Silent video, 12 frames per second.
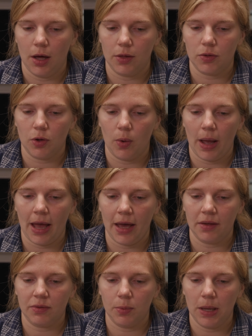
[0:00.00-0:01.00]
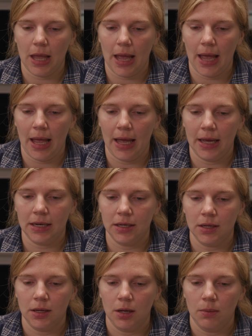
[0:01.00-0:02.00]
So as we add
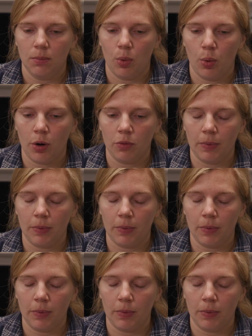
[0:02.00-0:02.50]
more